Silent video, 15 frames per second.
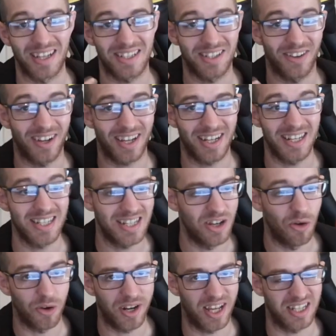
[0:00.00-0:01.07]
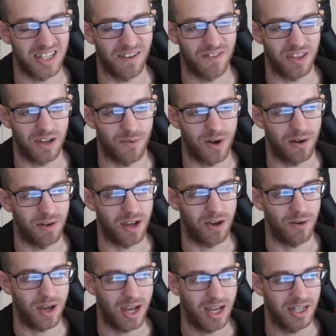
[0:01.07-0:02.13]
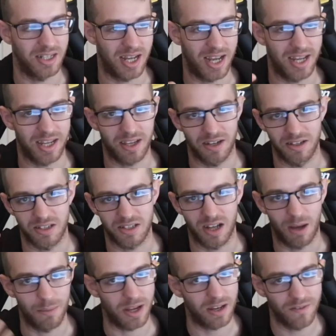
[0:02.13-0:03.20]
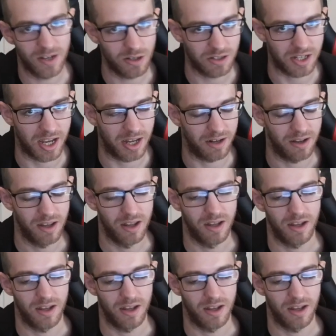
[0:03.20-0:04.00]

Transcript: so I can easily organize everything around now, and I can start making videos again.